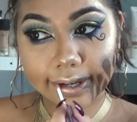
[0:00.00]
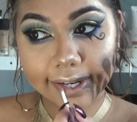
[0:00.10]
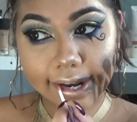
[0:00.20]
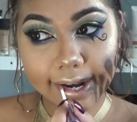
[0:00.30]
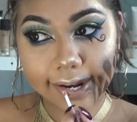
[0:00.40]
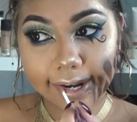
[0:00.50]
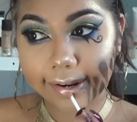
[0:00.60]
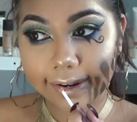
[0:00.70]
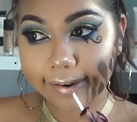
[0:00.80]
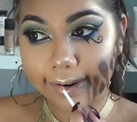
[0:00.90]
Gold
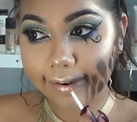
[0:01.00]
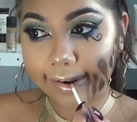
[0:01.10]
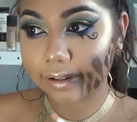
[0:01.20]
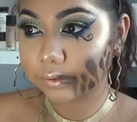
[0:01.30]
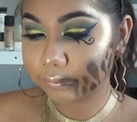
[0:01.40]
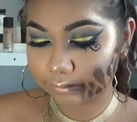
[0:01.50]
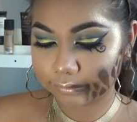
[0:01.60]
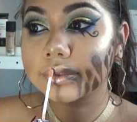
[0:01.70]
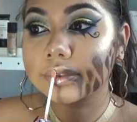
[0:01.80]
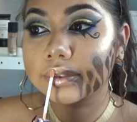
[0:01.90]
Sparkly Lip Gloss and I'm
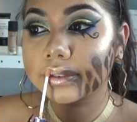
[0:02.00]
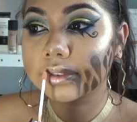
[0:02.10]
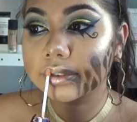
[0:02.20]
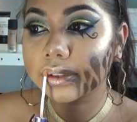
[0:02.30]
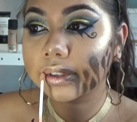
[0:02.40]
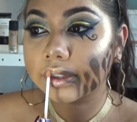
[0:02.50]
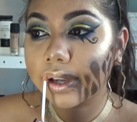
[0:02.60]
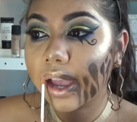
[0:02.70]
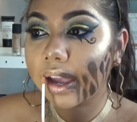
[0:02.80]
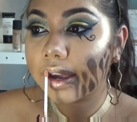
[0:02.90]
just going to place that right
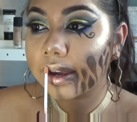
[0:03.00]
over.